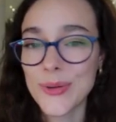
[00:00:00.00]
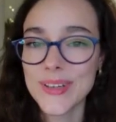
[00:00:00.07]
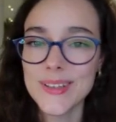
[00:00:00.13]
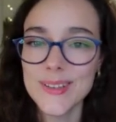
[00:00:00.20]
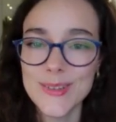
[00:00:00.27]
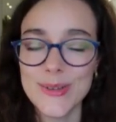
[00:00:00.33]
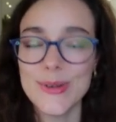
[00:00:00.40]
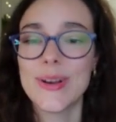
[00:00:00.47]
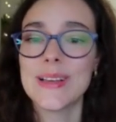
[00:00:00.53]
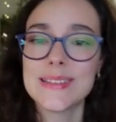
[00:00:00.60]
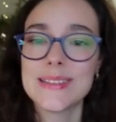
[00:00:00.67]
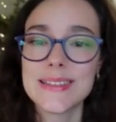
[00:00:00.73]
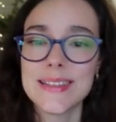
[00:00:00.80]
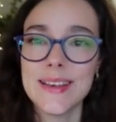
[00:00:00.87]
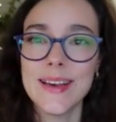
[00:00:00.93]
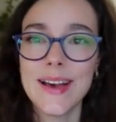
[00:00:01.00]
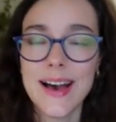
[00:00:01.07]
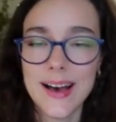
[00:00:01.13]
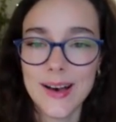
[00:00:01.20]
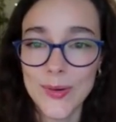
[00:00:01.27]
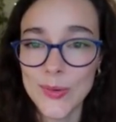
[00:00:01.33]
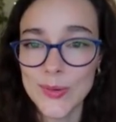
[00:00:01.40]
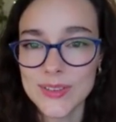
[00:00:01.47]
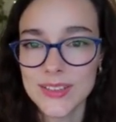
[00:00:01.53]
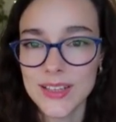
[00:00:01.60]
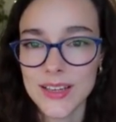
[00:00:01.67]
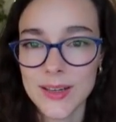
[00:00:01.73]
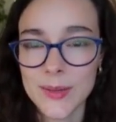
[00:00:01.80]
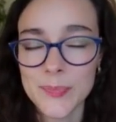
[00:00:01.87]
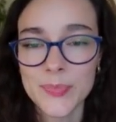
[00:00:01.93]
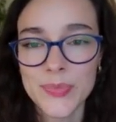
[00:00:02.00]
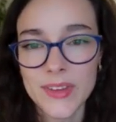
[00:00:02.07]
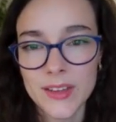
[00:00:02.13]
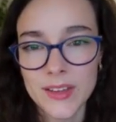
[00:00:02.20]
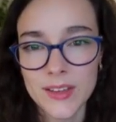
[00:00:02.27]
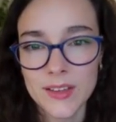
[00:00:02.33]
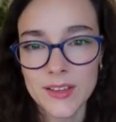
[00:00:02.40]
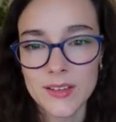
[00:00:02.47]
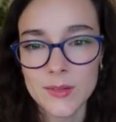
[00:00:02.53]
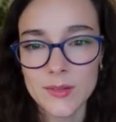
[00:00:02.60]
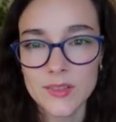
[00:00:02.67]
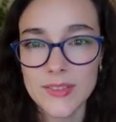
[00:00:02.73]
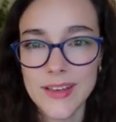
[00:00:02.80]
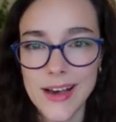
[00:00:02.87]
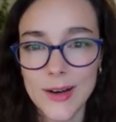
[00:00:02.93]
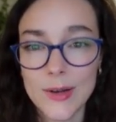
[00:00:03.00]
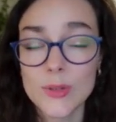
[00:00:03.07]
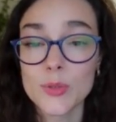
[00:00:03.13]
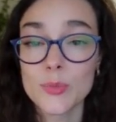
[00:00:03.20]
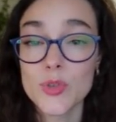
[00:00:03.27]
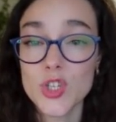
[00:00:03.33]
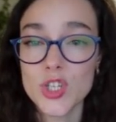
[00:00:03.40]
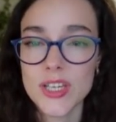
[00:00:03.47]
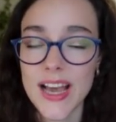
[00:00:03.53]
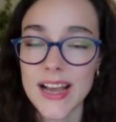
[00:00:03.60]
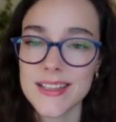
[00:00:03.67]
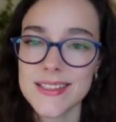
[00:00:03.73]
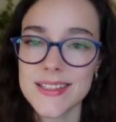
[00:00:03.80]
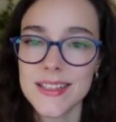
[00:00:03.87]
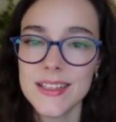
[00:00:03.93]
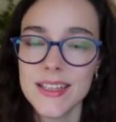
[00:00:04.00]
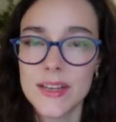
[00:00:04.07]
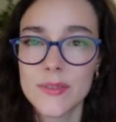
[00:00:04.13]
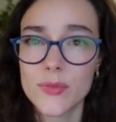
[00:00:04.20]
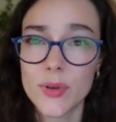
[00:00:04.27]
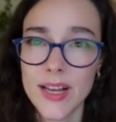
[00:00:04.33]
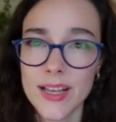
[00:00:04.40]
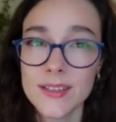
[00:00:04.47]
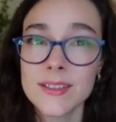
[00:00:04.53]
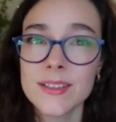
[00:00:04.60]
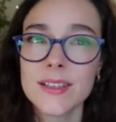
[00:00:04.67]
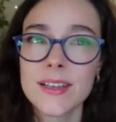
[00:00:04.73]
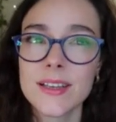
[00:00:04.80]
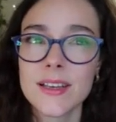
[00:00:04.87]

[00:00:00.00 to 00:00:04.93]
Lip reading: here you can see how the noun przyjaciel, a friend,